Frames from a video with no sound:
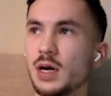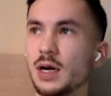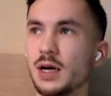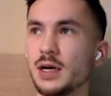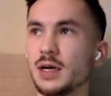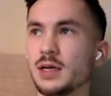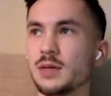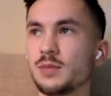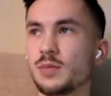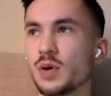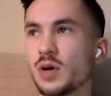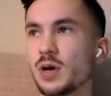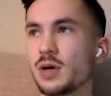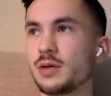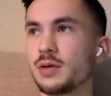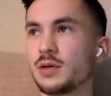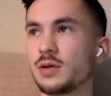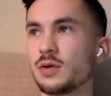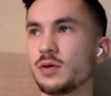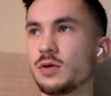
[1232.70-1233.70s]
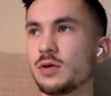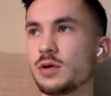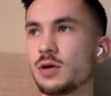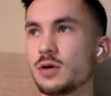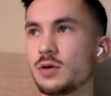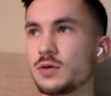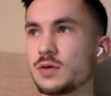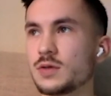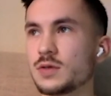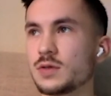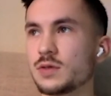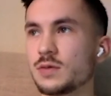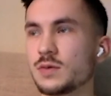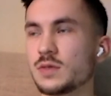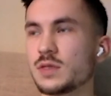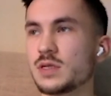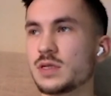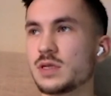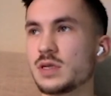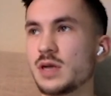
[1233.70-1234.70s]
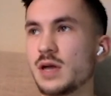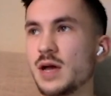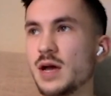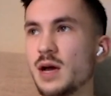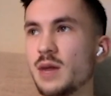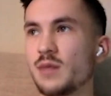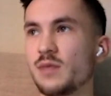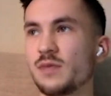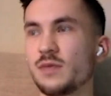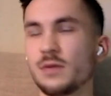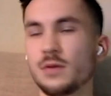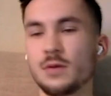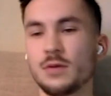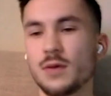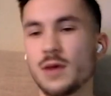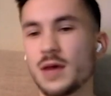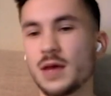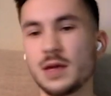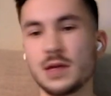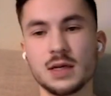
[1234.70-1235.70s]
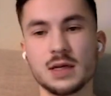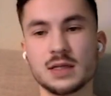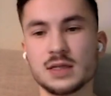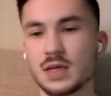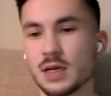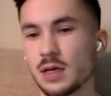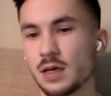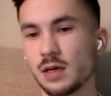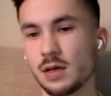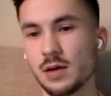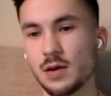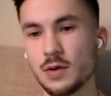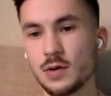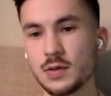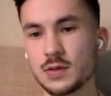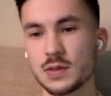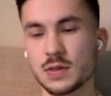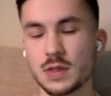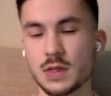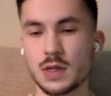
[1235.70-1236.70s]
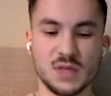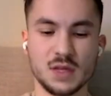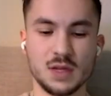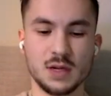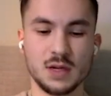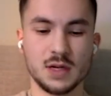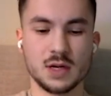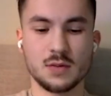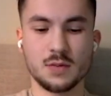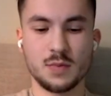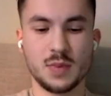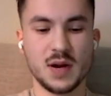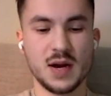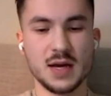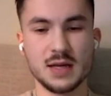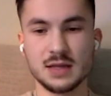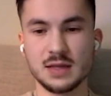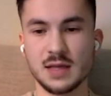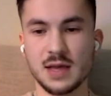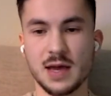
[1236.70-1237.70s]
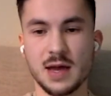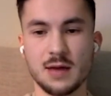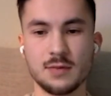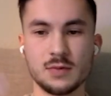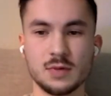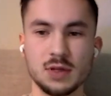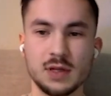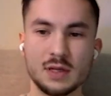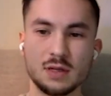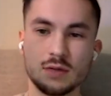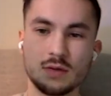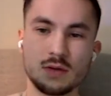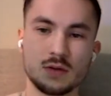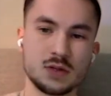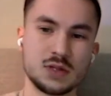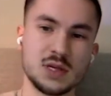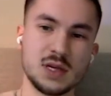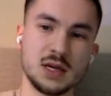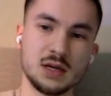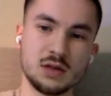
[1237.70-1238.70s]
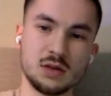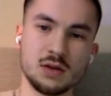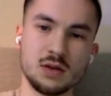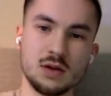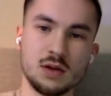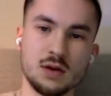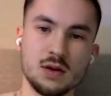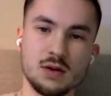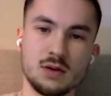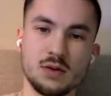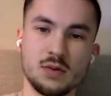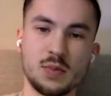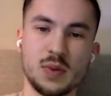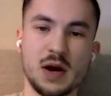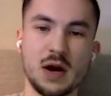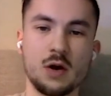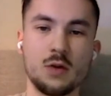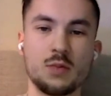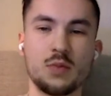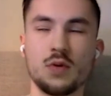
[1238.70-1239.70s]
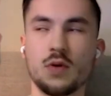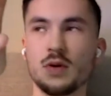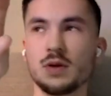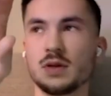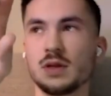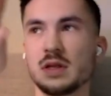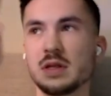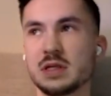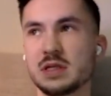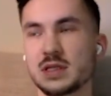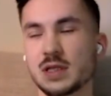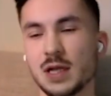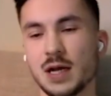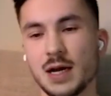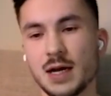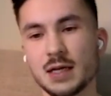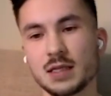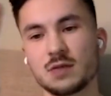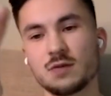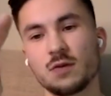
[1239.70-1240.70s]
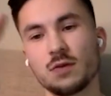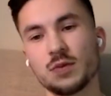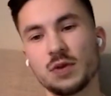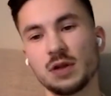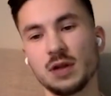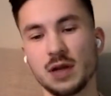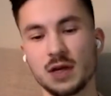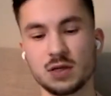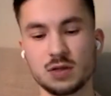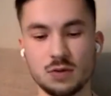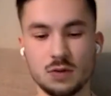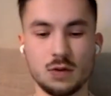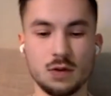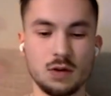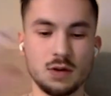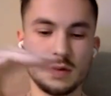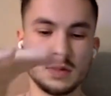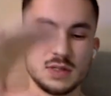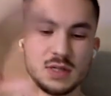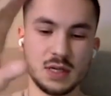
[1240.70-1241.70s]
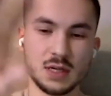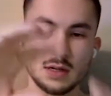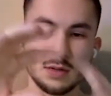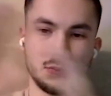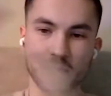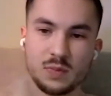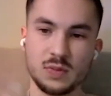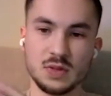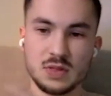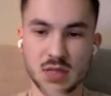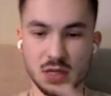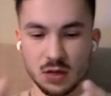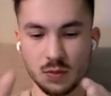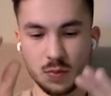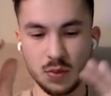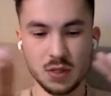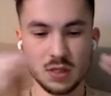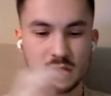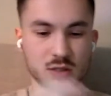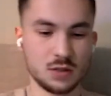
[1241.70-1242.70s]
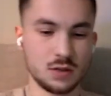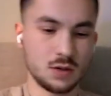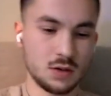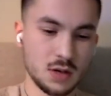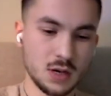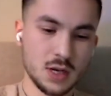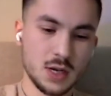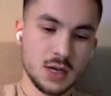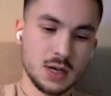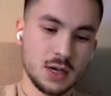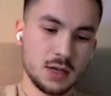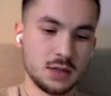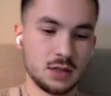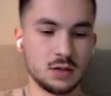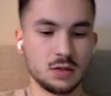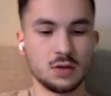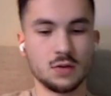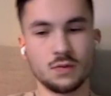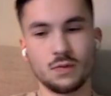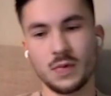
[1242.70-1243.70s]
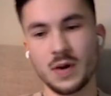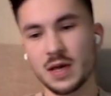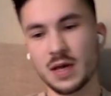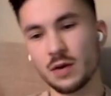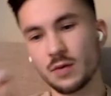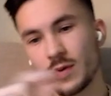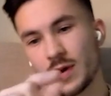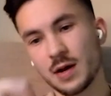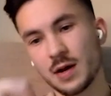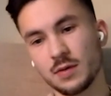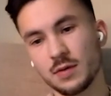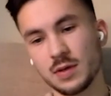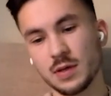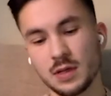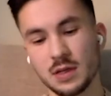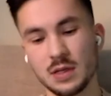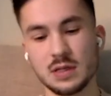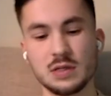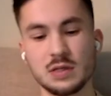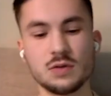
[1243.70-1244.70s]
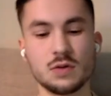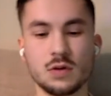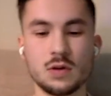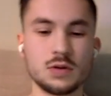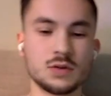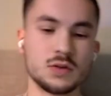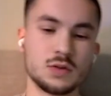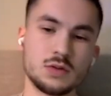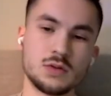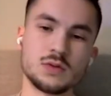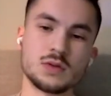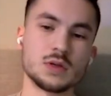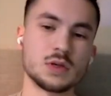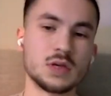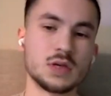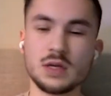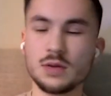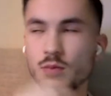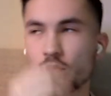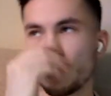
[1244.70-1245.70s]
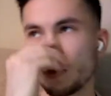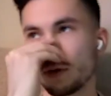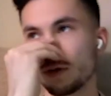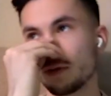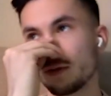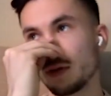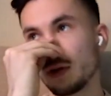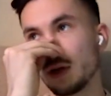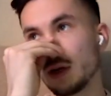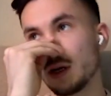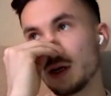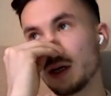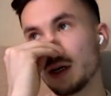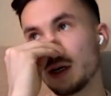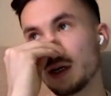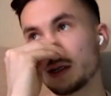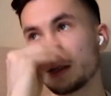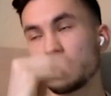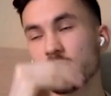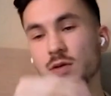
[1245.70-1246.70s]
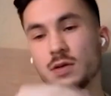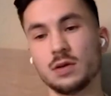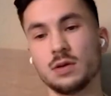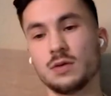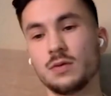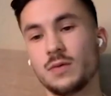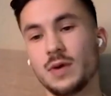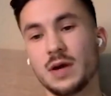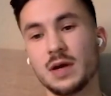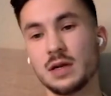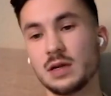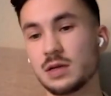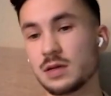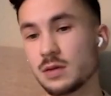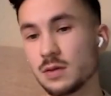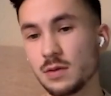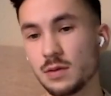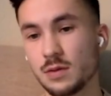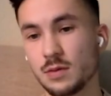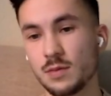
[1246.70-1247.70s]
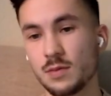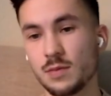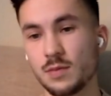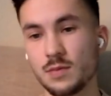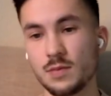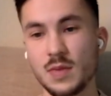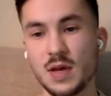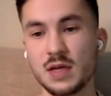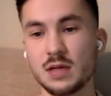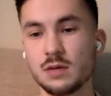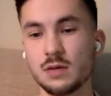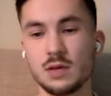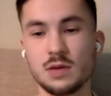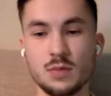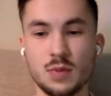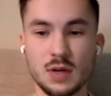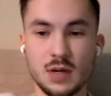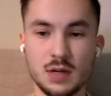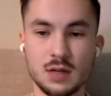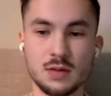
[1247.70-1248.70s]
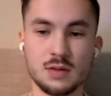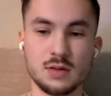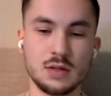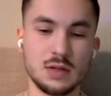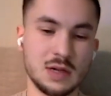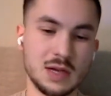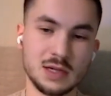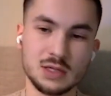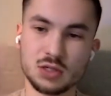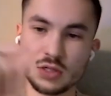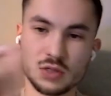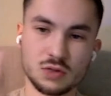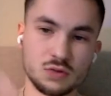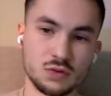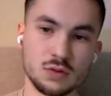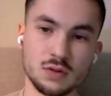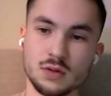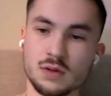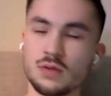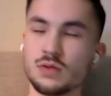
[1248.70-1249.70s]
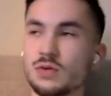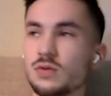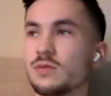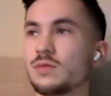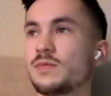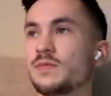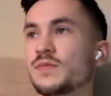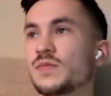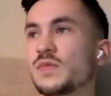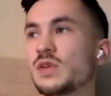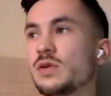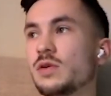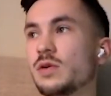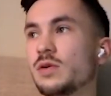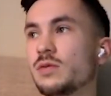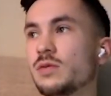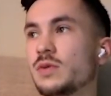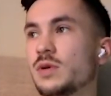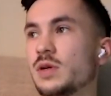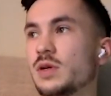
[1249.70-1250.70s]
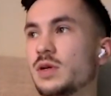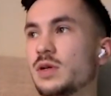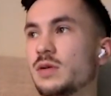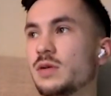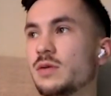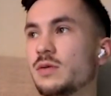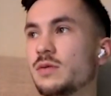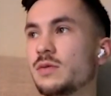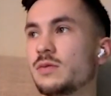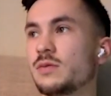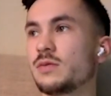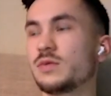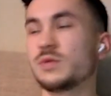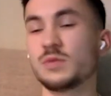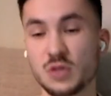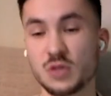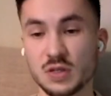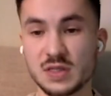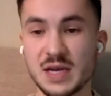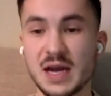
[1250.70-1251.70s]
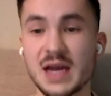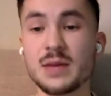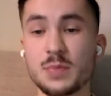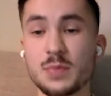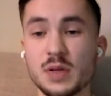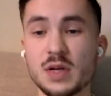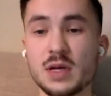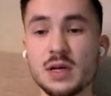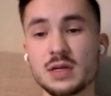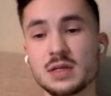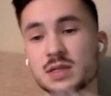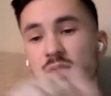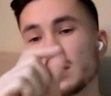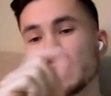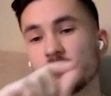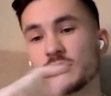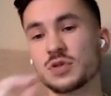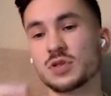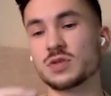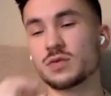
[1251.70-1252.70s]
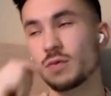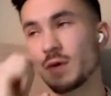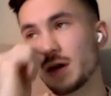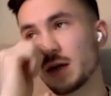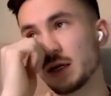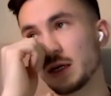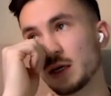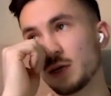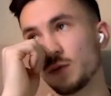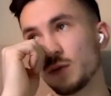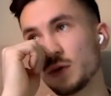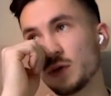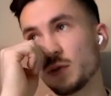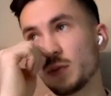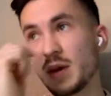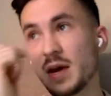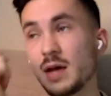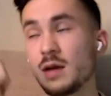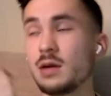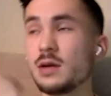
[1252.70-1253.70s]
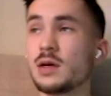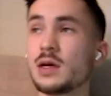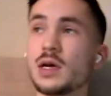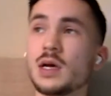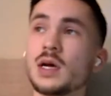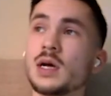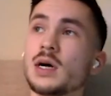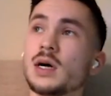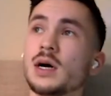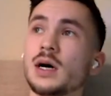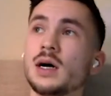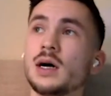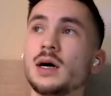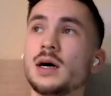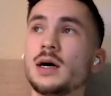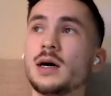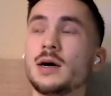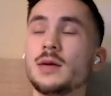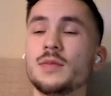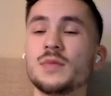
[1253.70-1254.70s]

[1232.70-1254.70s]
Mm-hmm. I bought Good Notes, which is an app for writing and taking notes, and I combined that with like you can take the the PowerPoint and the slides from the lecturer and take a take a picture, and then you could write around it, and you could also mm-hmm. use a mm-hmm. keyboard uh, to write it uh, manually by and not just uh, you know uh, to type it in instead of just writing it with a pen. Mm-hmm.